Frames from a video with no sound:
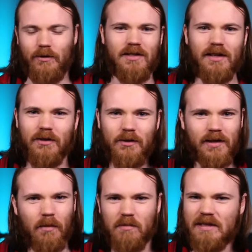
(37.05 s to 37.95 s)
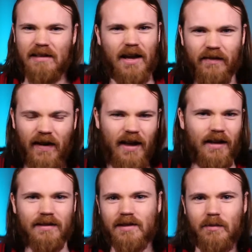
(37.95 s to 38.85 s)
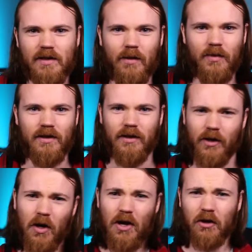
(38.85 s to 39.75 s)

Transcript: He's gonna do some sleight of hand, something,